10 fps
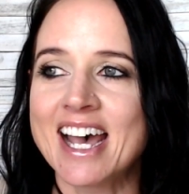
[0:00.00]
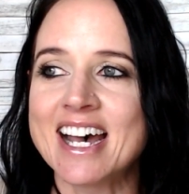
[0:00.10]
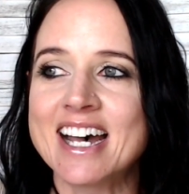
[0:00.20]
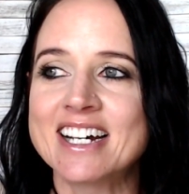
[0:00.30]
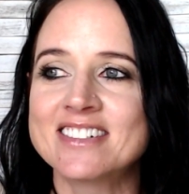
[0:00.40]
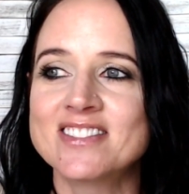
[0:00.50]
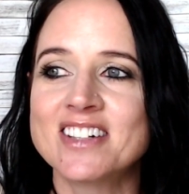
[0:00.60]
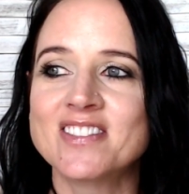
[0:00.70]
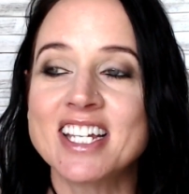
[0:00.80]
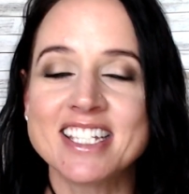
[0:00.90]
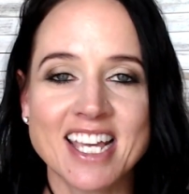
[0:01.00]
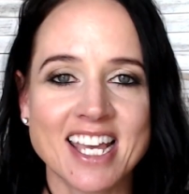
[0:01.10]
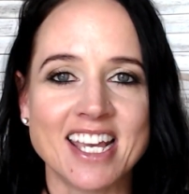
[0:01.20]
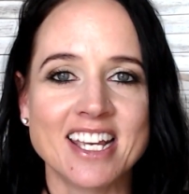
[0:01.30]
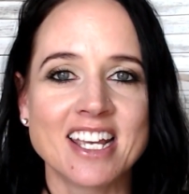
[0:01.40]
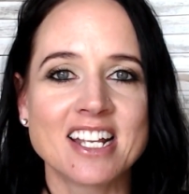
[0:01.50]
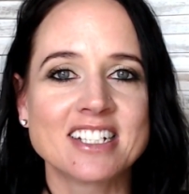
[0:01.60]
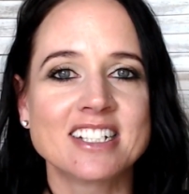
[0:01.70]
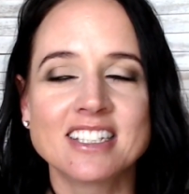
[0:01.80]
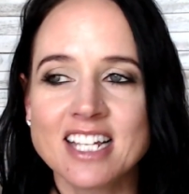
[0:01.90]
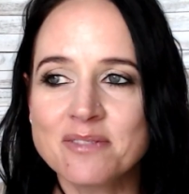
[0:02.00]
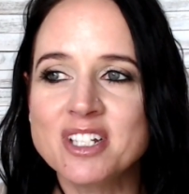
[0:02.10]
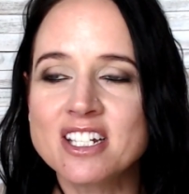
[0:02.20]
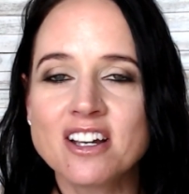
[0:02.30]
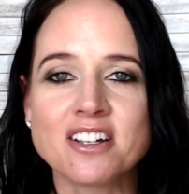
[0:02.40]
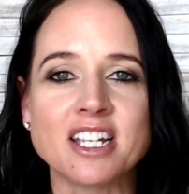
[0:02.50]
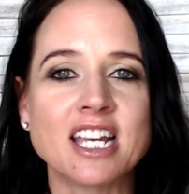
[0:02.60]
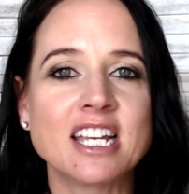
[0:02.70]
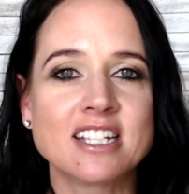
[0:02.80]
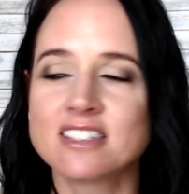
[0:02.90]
But yeah, let me know.